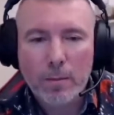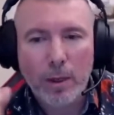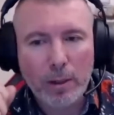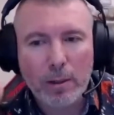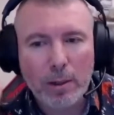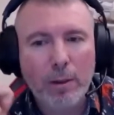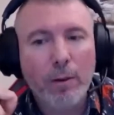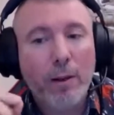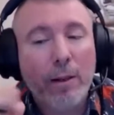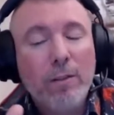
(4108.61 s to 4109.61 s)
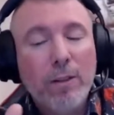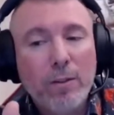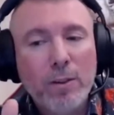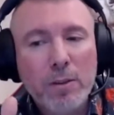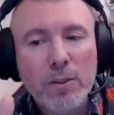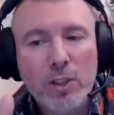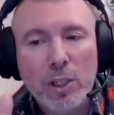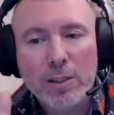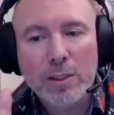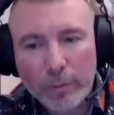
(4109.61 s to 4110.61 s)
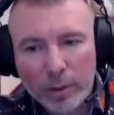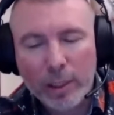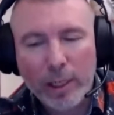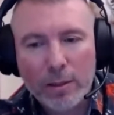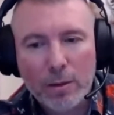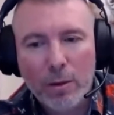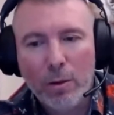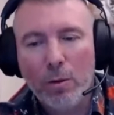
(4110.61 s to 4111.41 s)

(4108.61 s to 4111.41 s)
Even if it's just 7 days